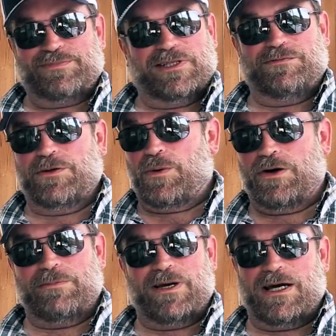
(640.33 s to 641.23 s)
if you're
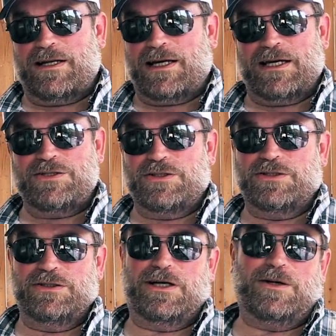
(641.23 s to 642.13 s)
worried about it, I guess you
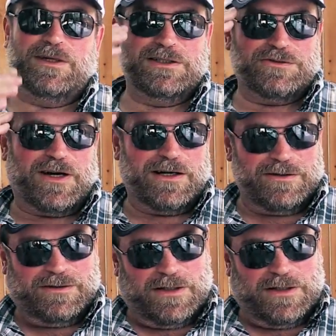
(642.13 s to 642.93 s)
could always try to